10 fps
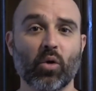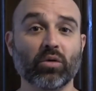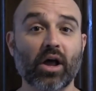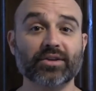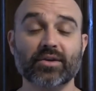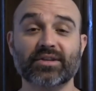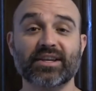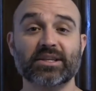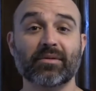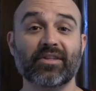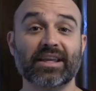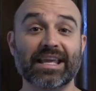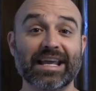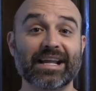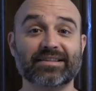We'll also see some of the
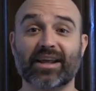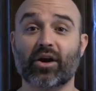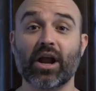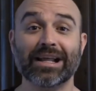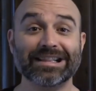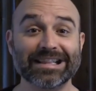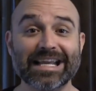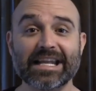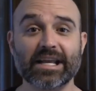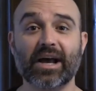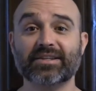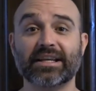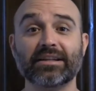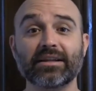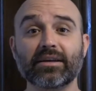kids that are leading us
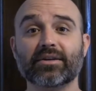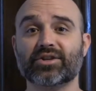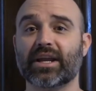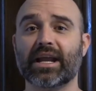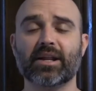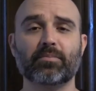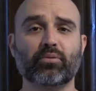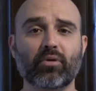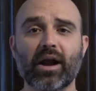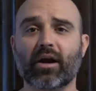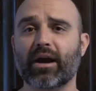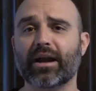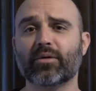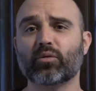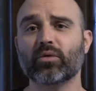in liturgy and in prayer
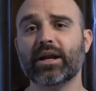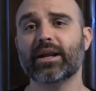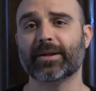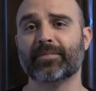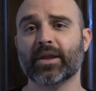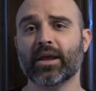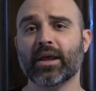and in reading.